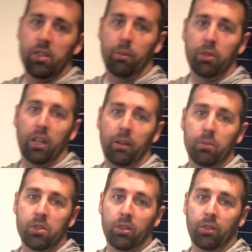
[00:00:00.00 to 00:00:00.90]
same time.
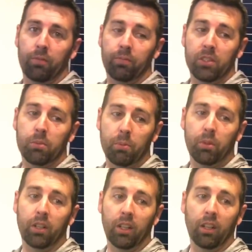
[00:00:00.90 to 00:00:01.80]
So it's gonna be
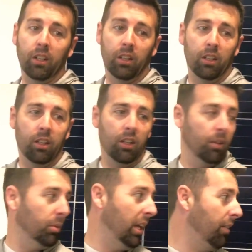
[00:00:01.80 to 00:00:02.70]
pretty neat.
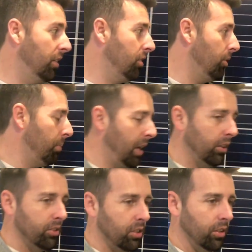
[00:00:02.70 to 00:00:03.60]
But they have these other
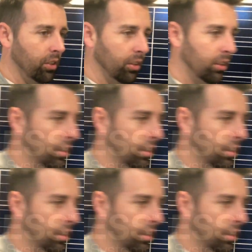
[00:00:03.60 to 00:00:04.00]
panels here that are